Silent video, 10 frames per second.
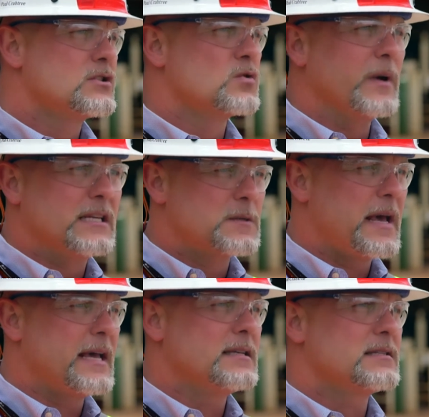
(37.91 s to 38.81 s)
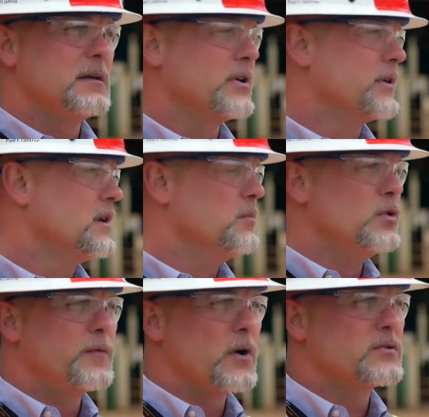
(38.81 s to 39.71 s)
swing space, the ability to
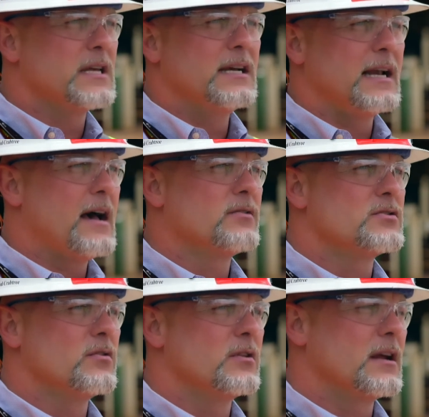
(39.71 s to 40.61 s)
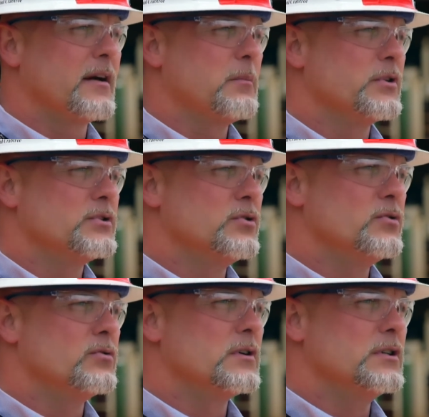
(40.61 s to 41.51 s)
move folks in and out so that they're able
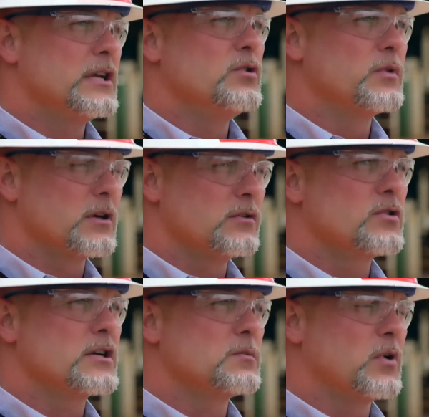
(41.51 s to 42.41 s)
to continue with the construction